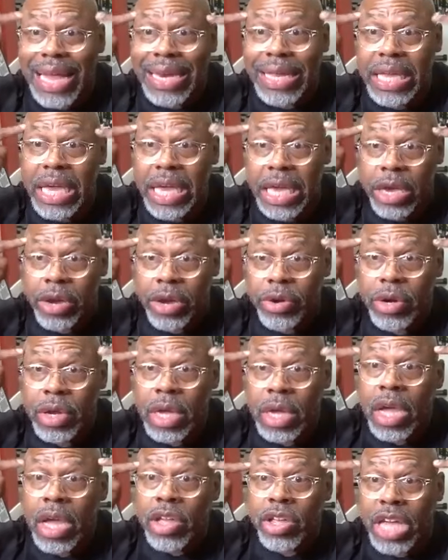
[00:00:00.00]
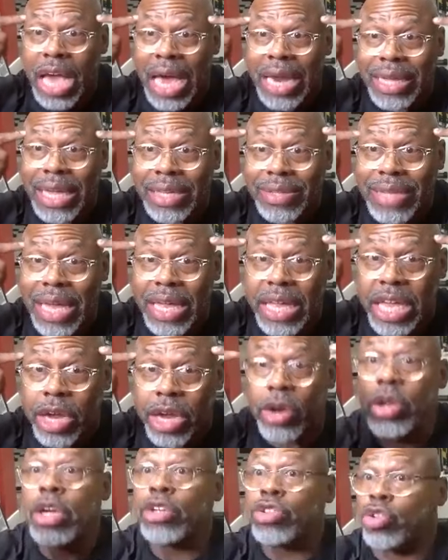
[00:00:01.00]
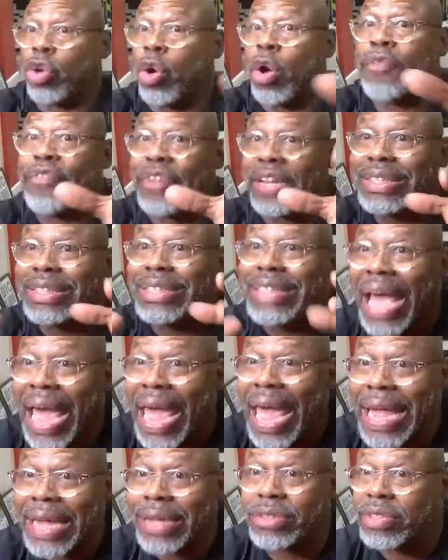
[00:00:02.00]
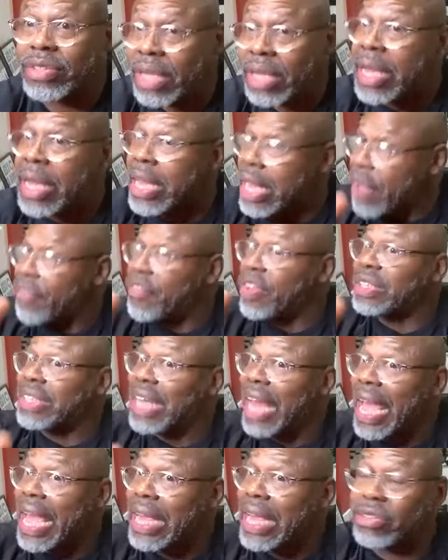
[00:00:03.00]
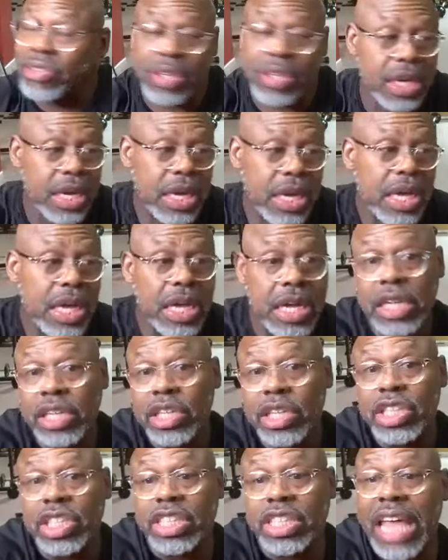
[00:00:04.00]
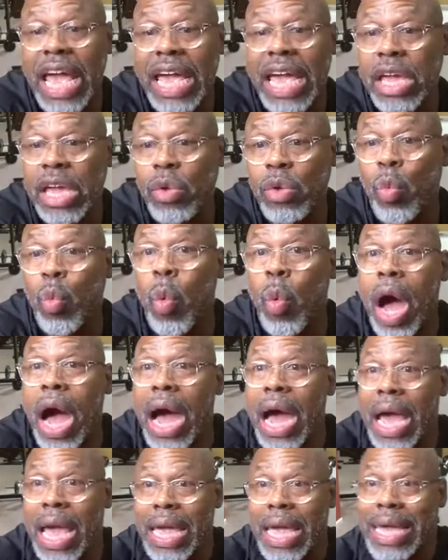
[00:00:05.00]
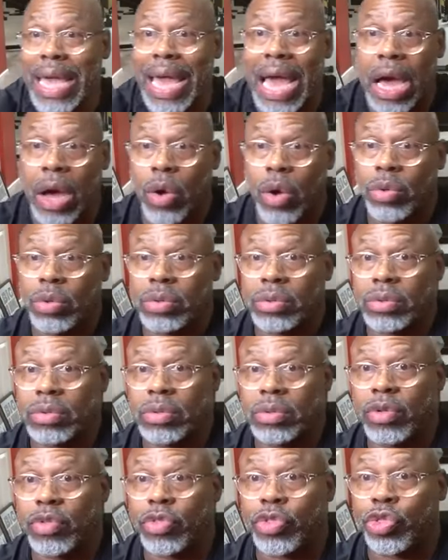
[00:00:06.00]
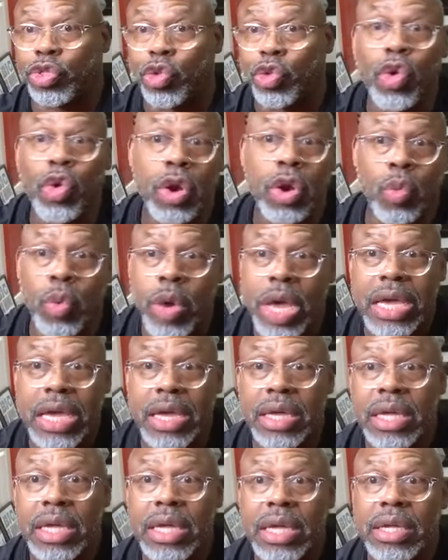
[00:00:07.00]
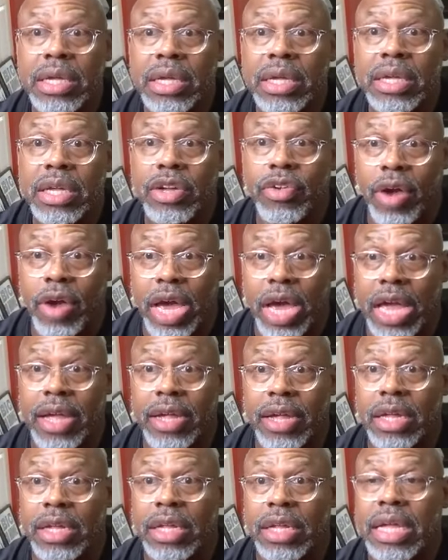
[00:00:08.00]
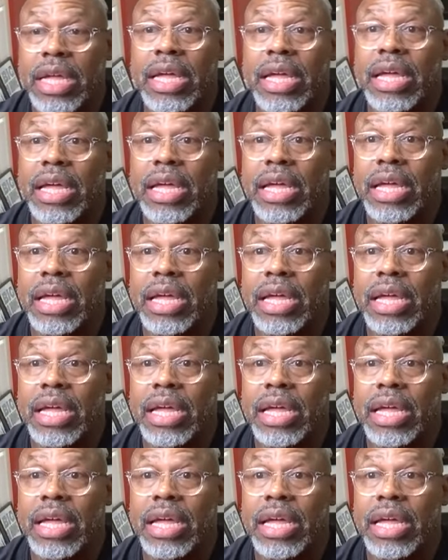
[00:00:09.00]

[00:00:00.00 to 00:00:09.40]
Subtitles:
here. You got to get that here. So if it takes taking wine out through the week, right? Right.